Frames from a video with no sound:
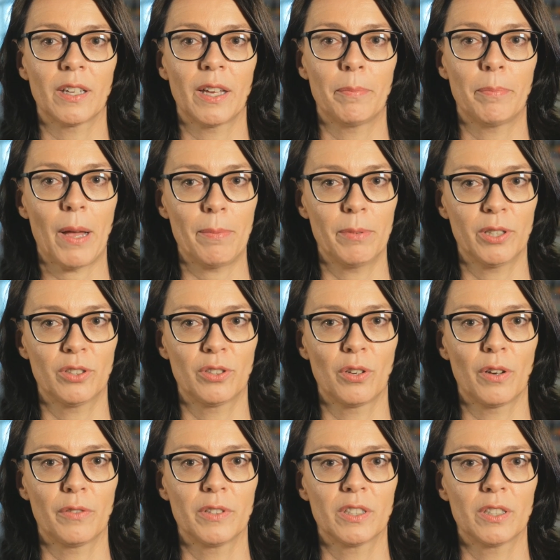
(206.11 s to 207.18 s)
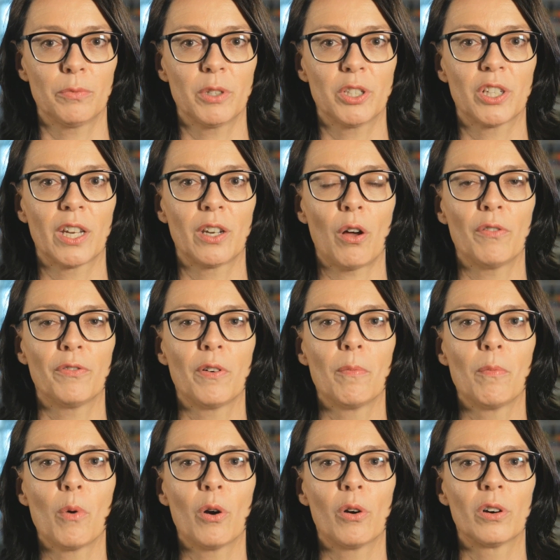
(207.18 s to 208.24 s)
a public service which can offer
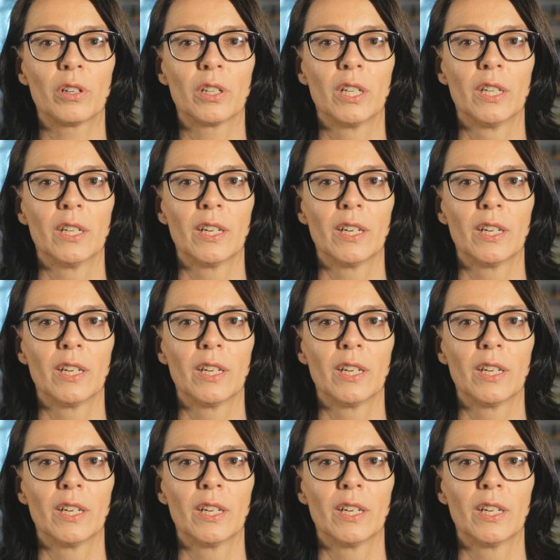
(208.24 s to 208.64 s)
more,